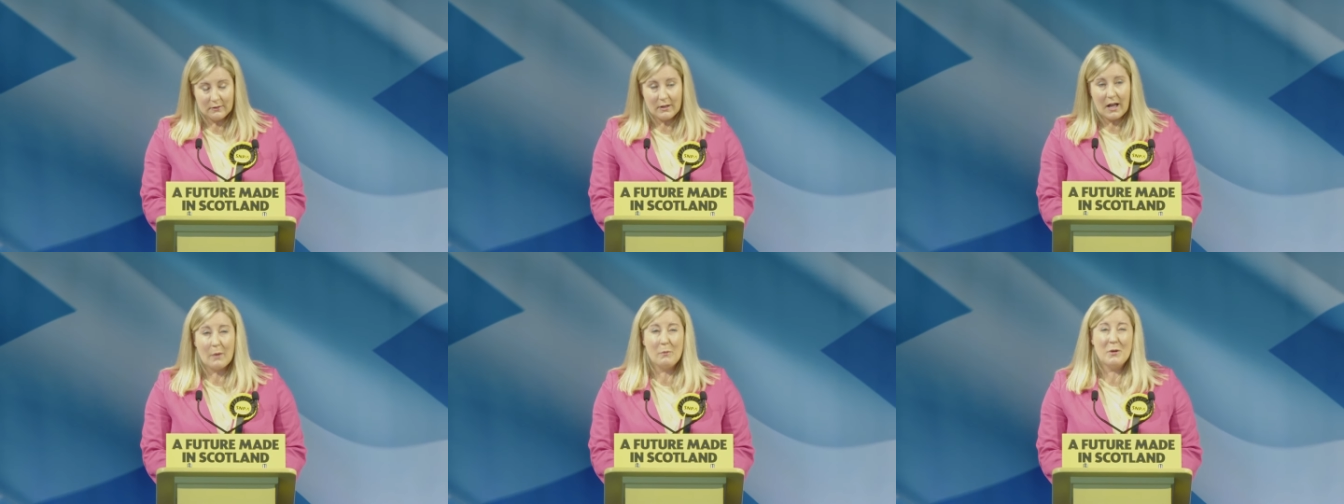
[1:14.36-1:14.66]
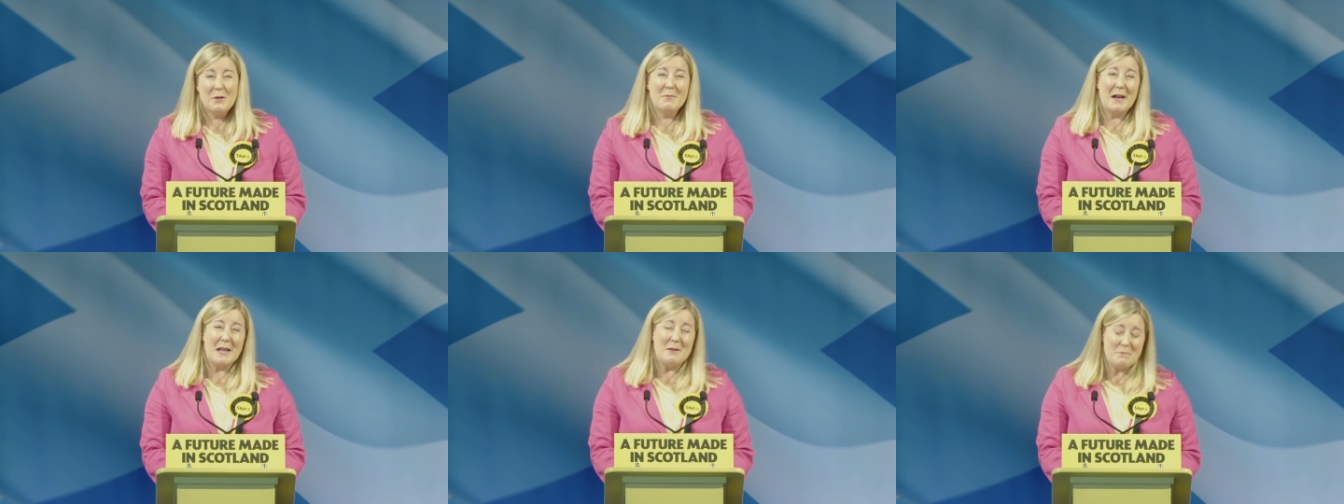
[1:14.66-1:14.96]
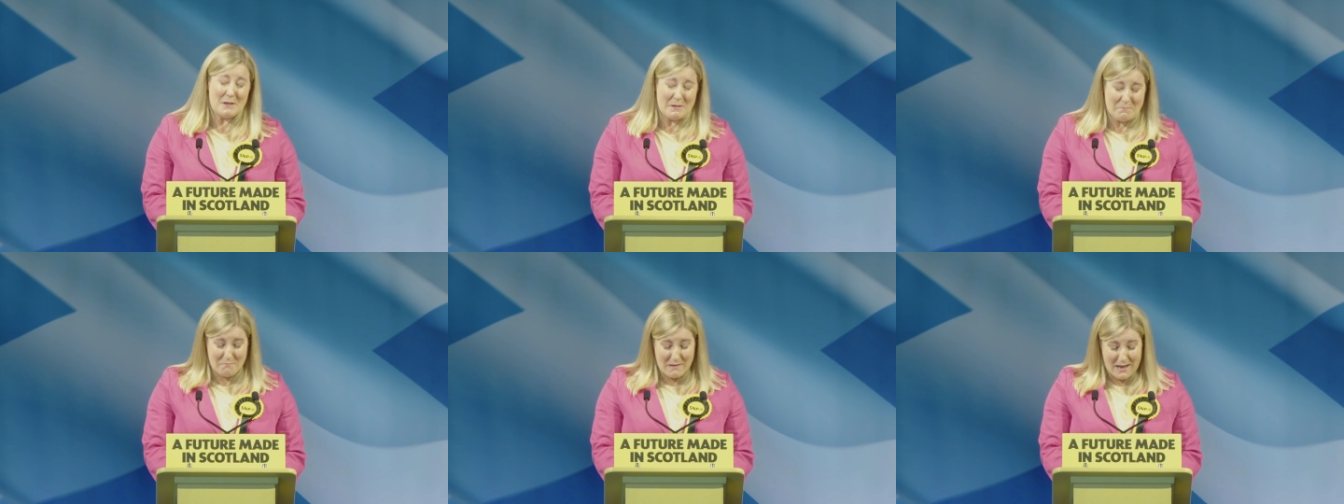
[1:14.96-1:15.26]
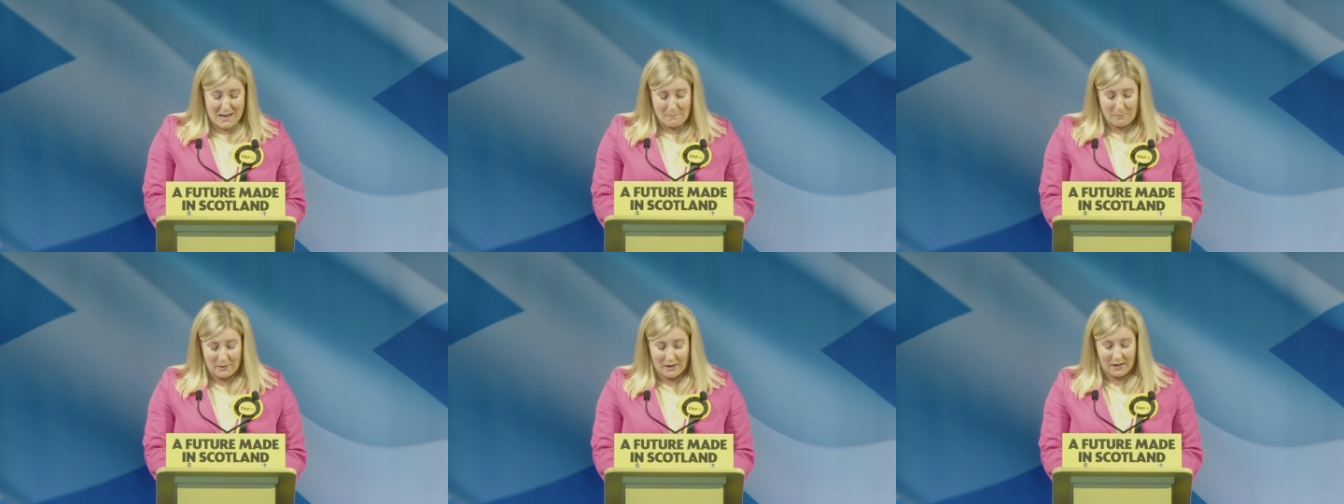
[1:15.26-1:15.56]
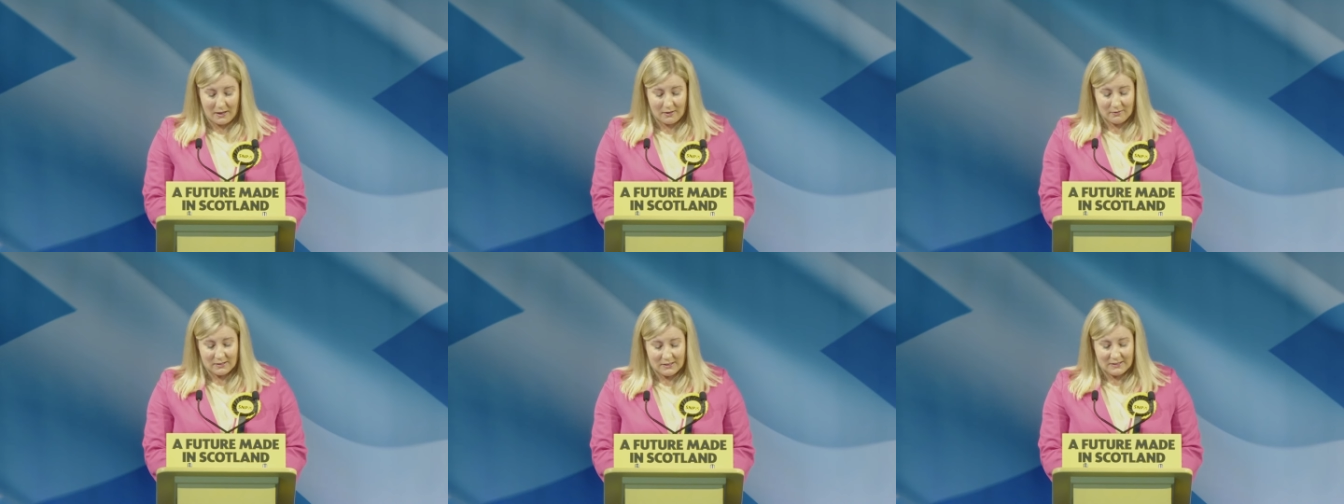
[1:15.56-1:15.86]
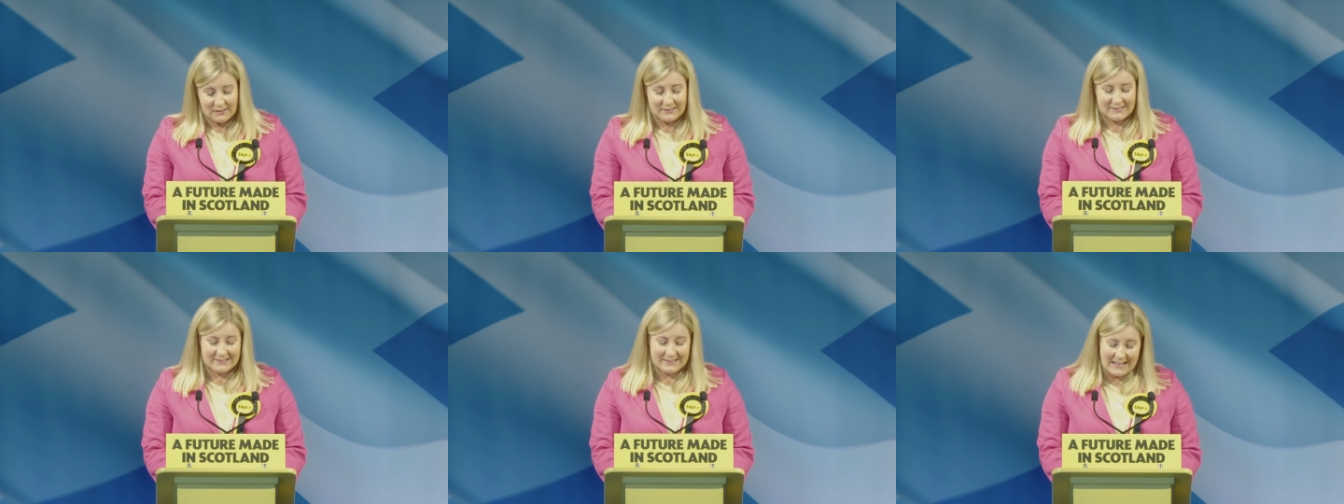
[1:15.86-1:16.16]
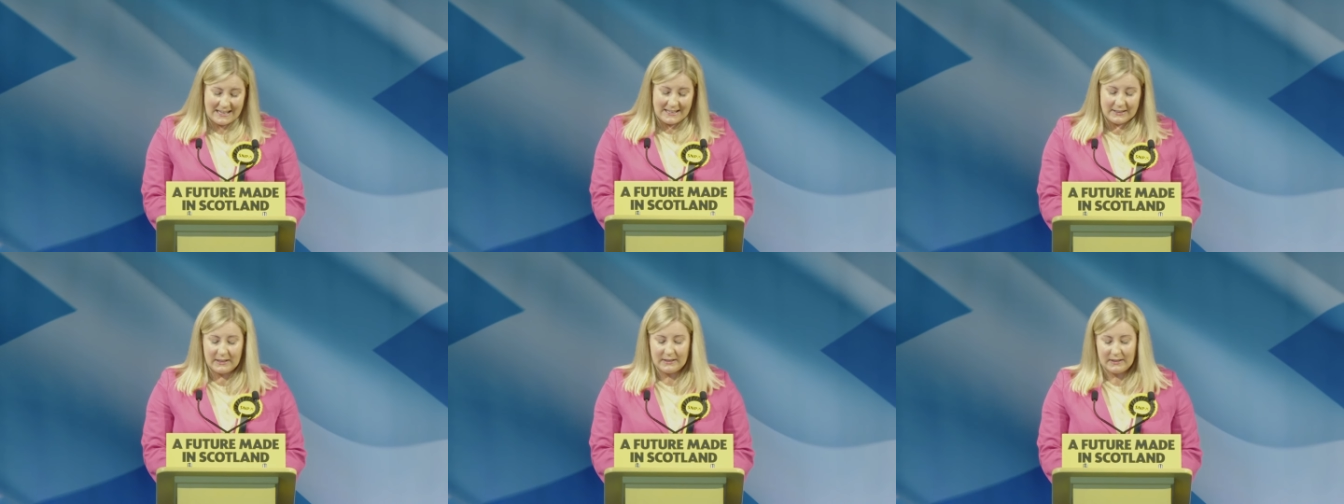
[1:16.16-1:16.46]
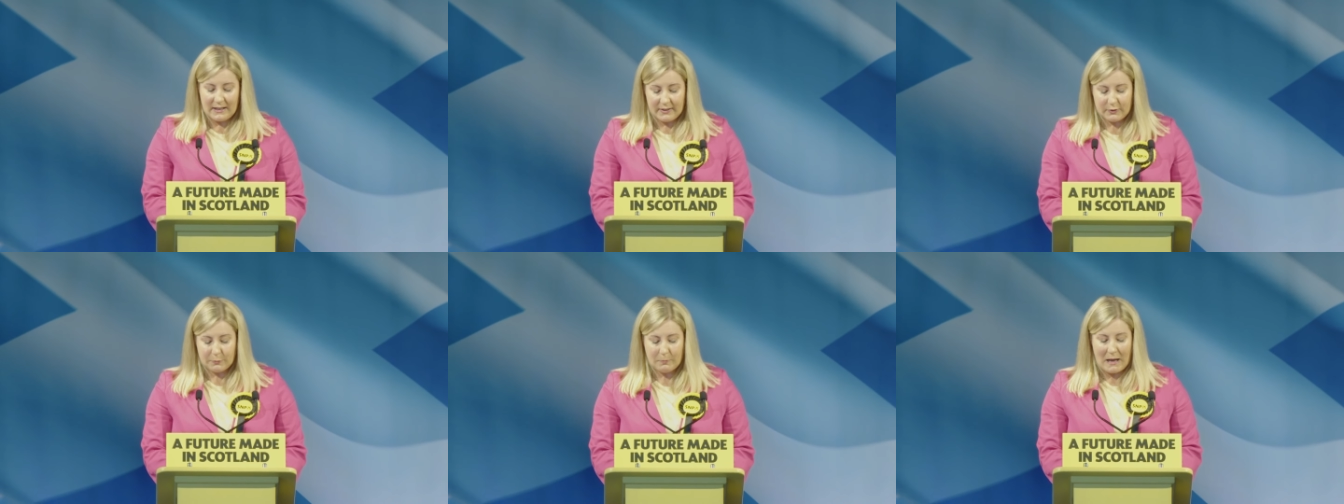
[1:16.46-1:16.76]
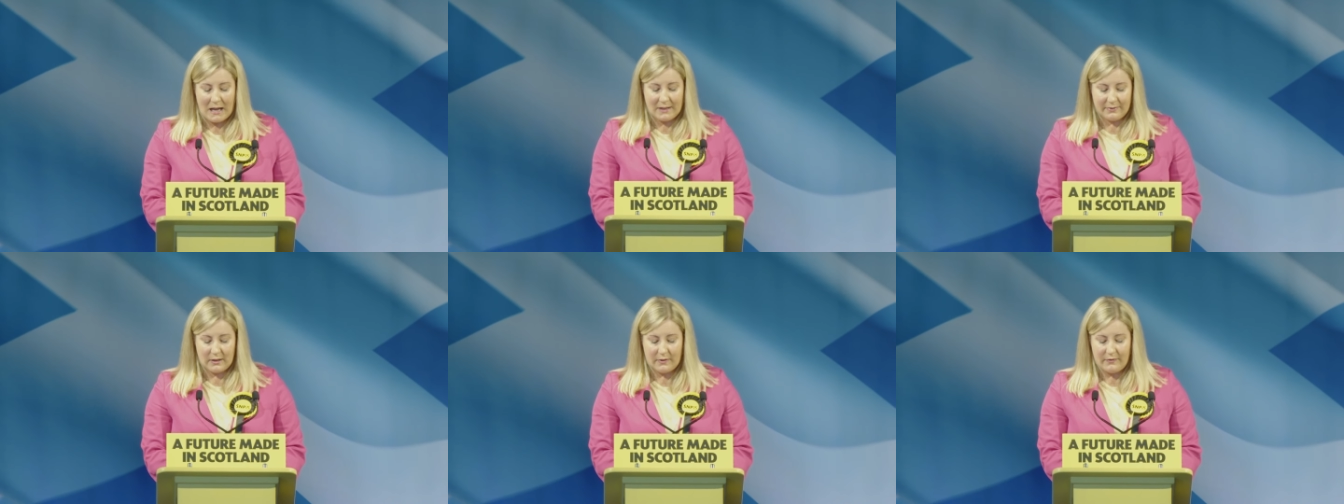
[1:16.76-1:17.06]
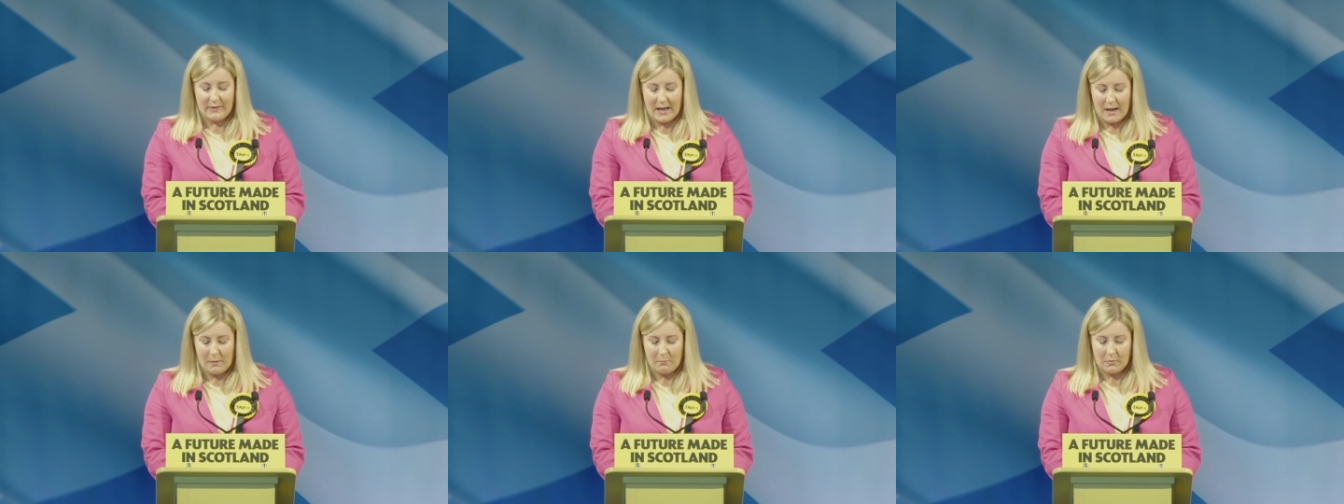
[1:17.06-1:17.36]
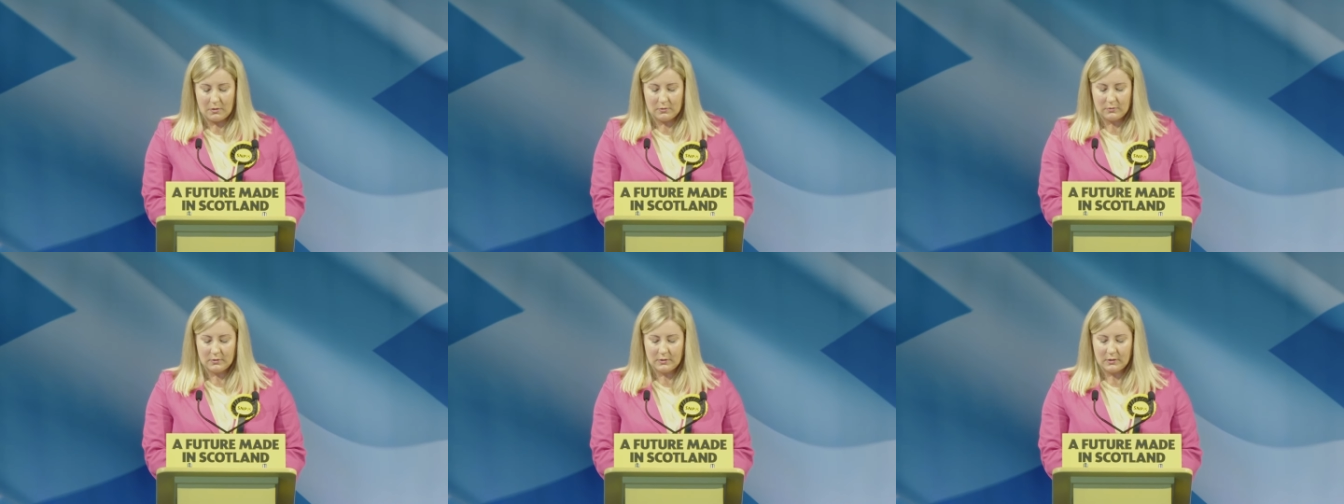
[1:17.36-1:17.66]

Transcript: And we might be maybe slightly less bad than them.